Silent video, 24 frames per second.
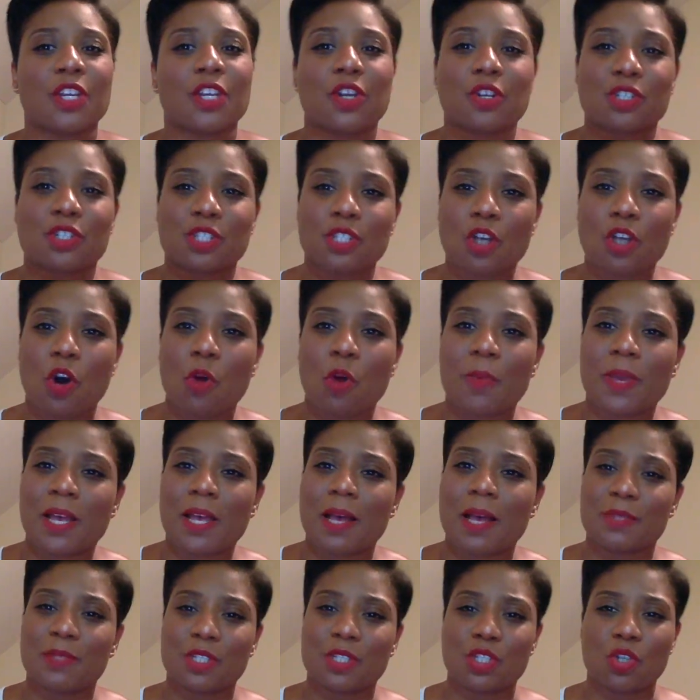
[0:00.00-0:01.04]
your soul
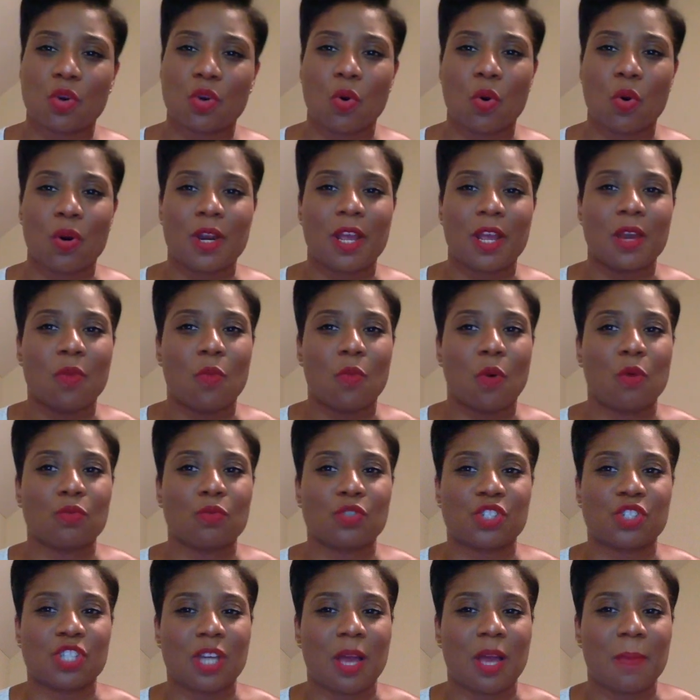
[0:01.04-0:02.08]
becomes torn and won't
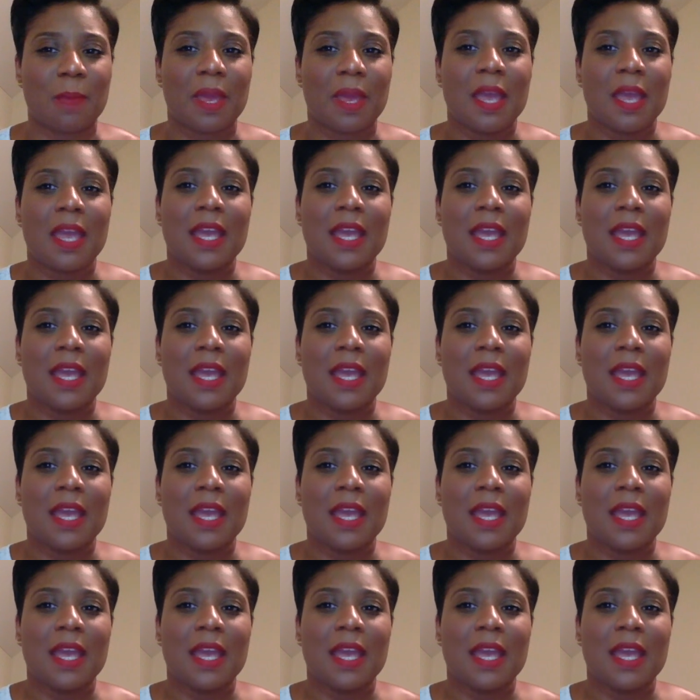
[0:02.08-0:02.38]
jump